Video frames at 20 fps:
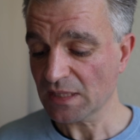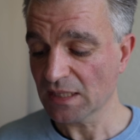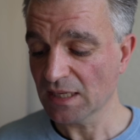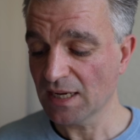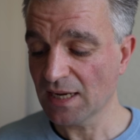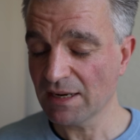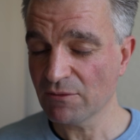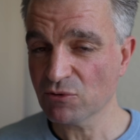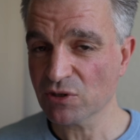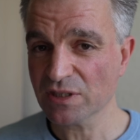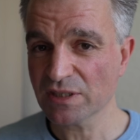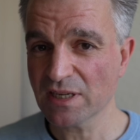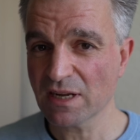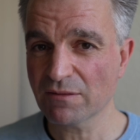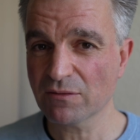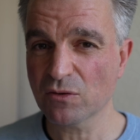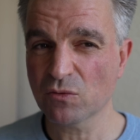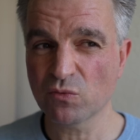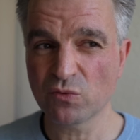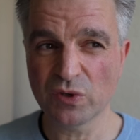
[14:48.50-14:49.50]
I was
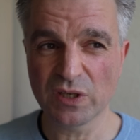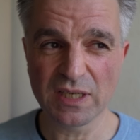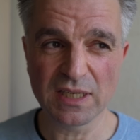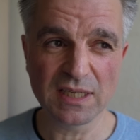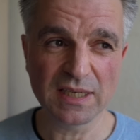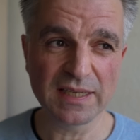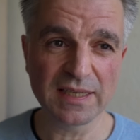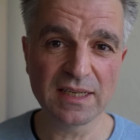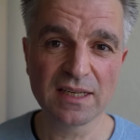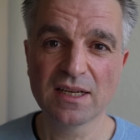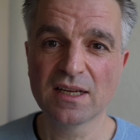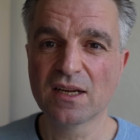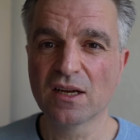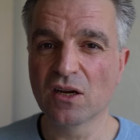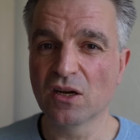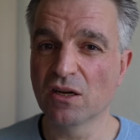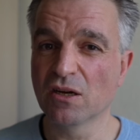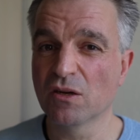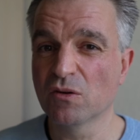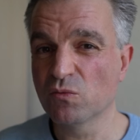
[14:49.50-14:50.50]
never really
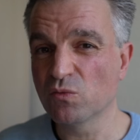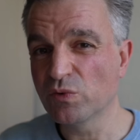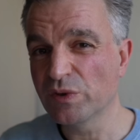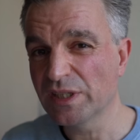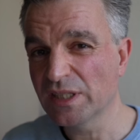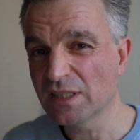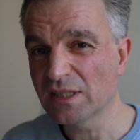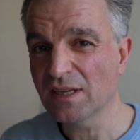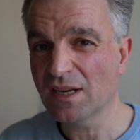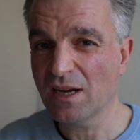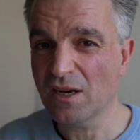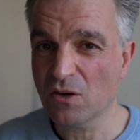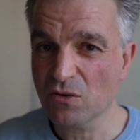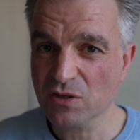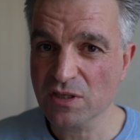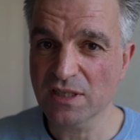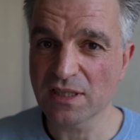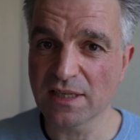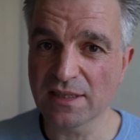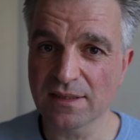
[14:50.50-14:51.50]
a real
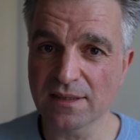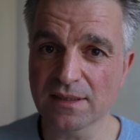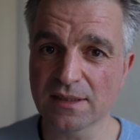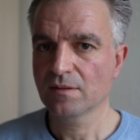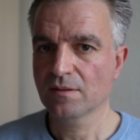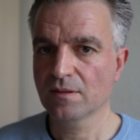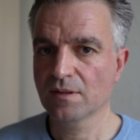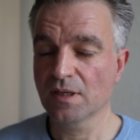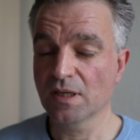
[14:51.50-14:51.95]
Ausländer.